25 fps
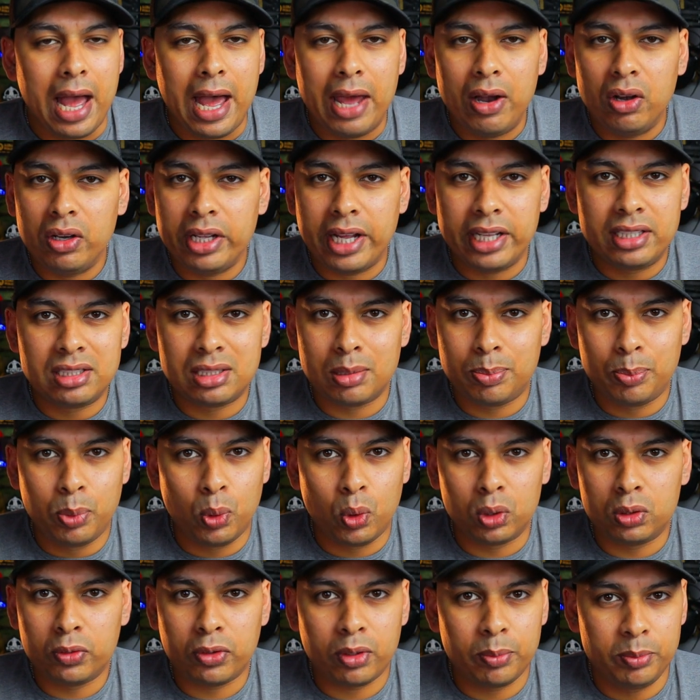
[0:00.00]
I don't get
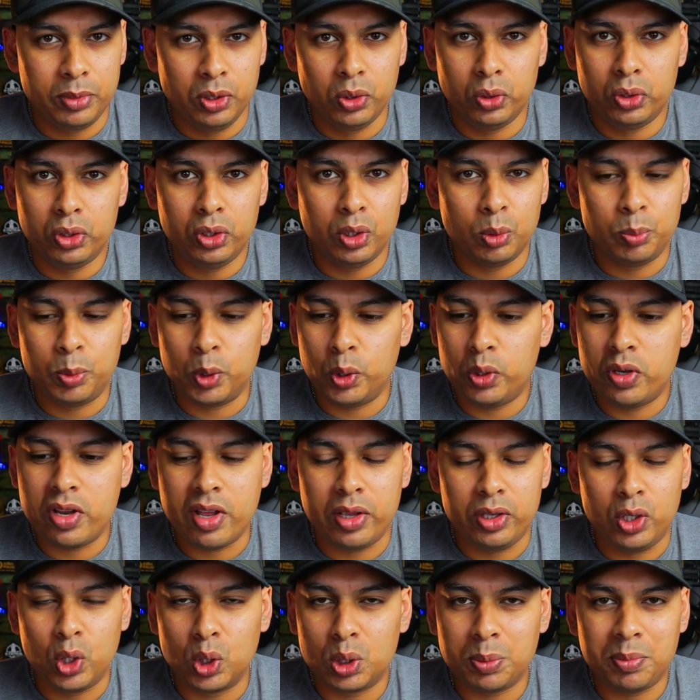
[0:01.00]
support from YouTube.
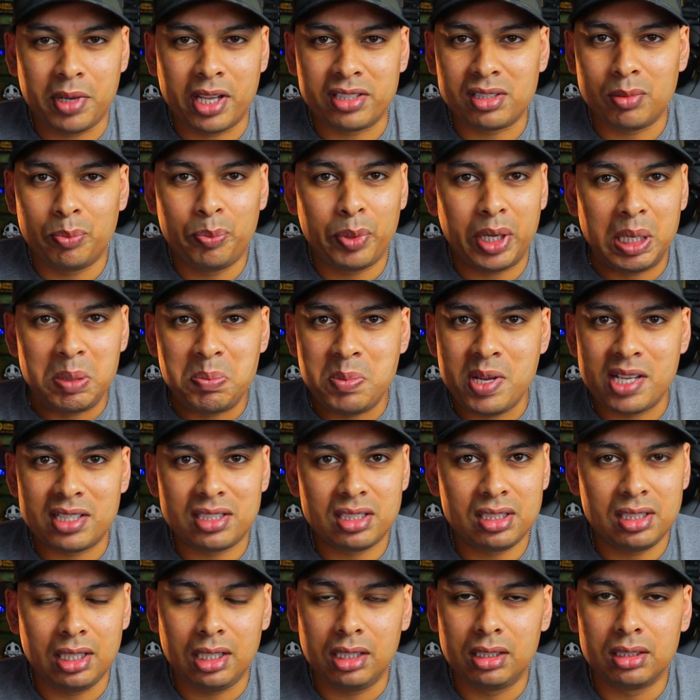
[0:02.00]
YouTube doesn't pay me a
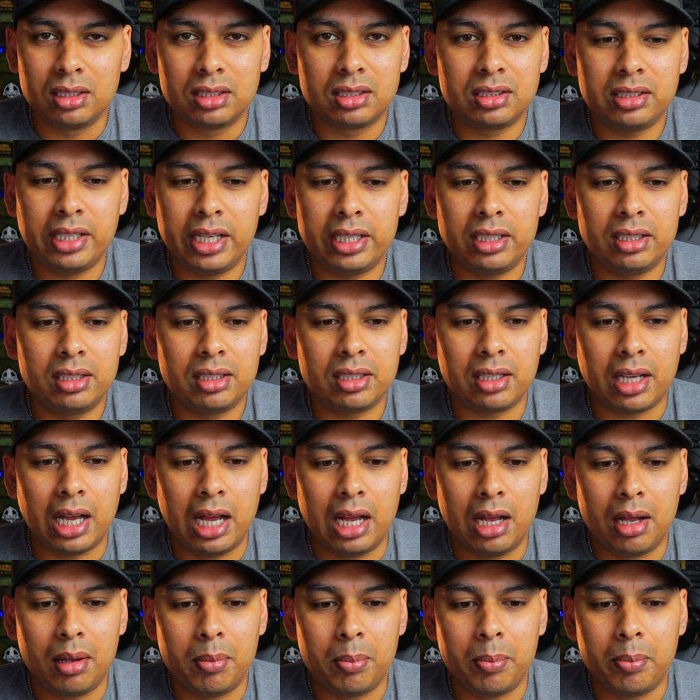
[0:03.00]
single cent.
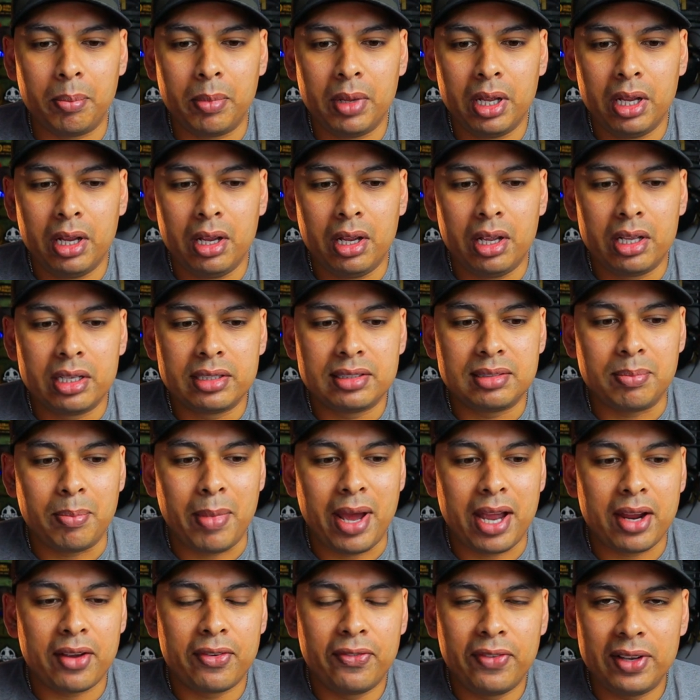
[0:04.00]
Um,
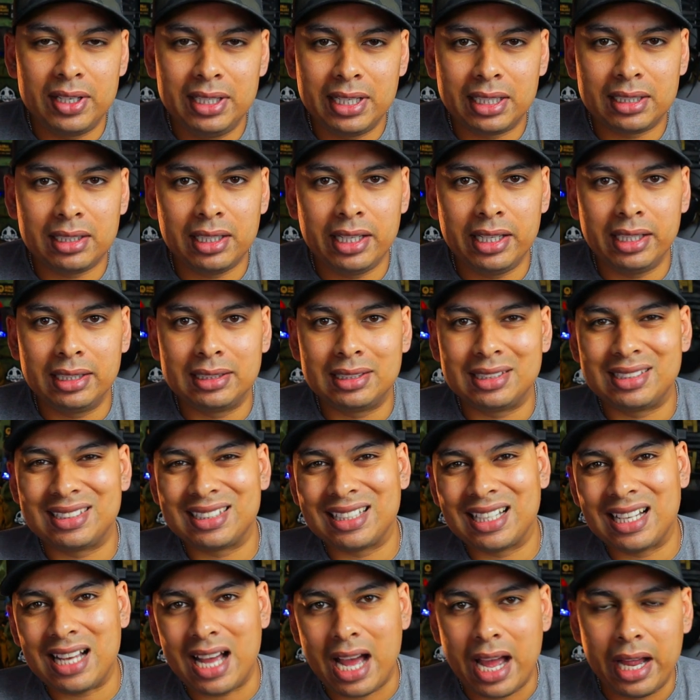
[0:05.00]
my affiliate
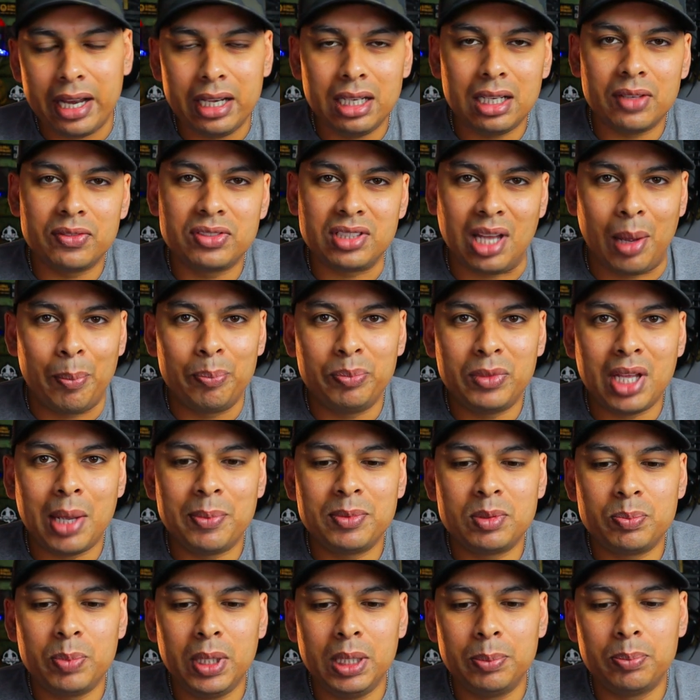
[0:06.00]
links kind of
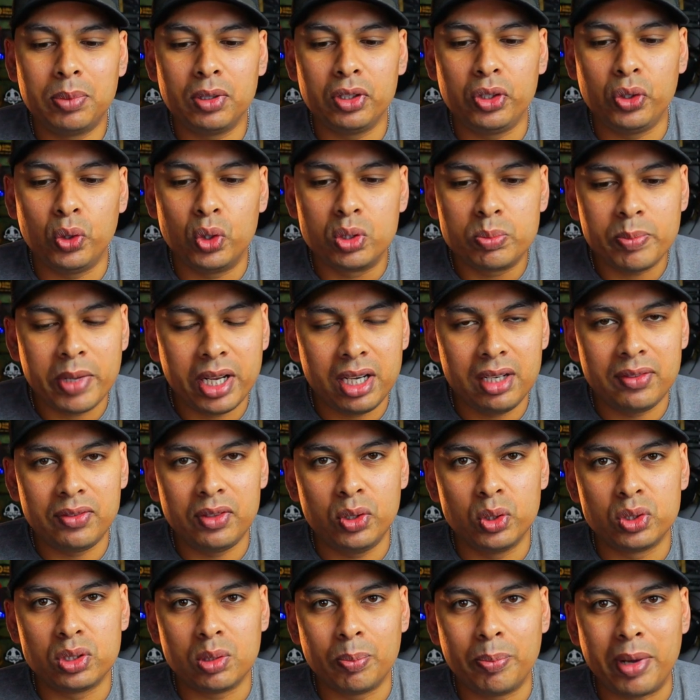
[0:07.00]
sometimes people use my
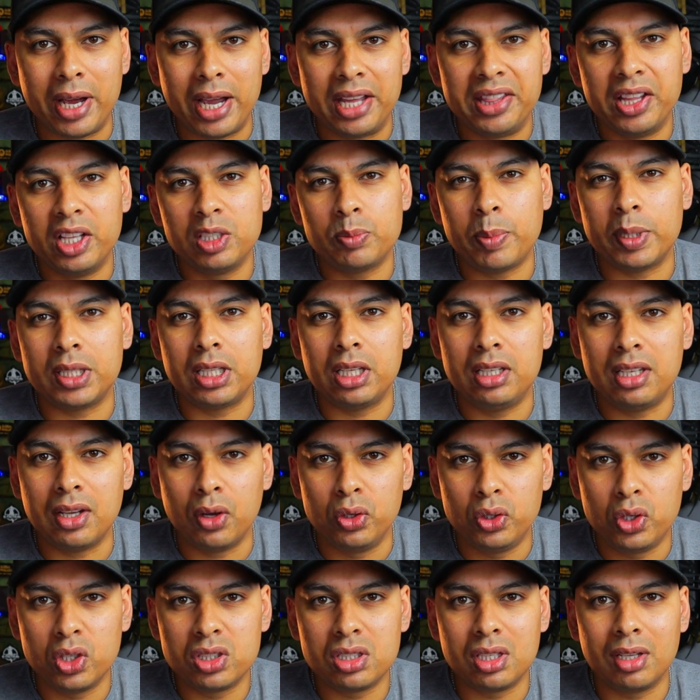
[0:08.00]
reviews to buy things, but they
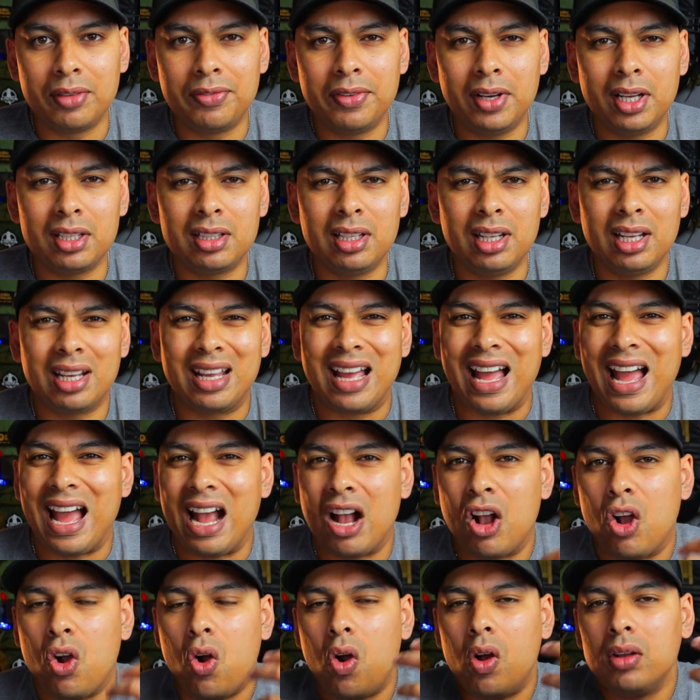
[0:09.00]
don't use the affiliate link.
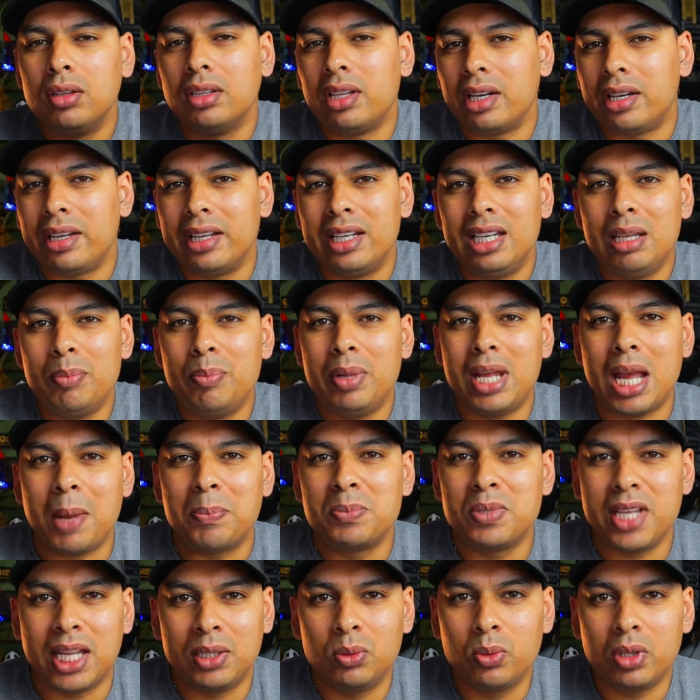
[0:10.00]
I can't really be
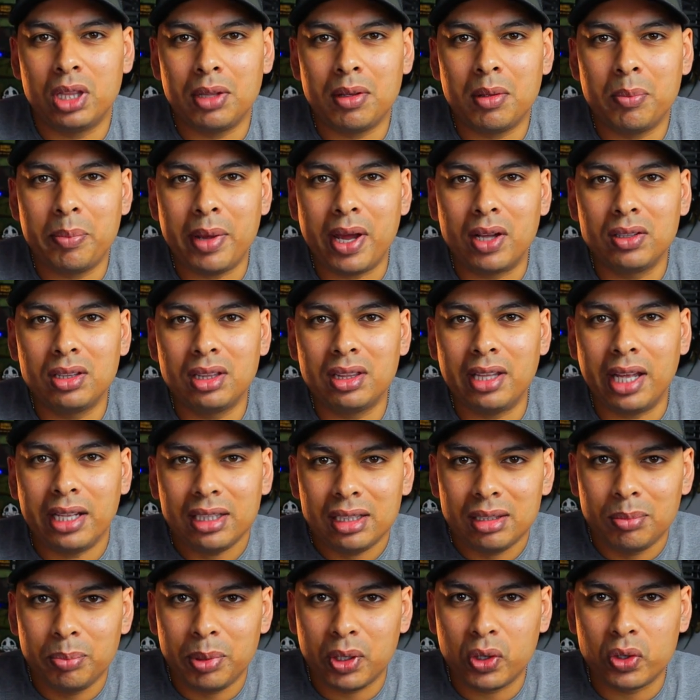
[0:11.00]
upset with them about
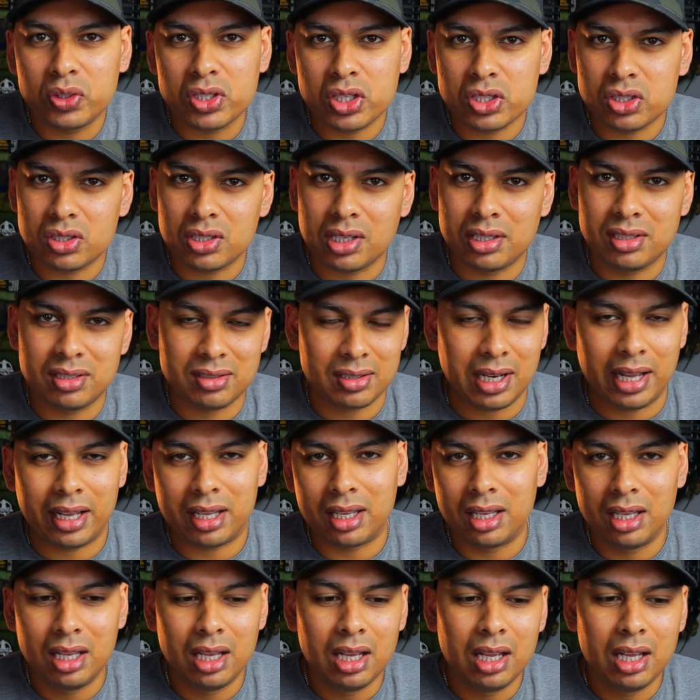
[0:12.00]
that because it's, it's like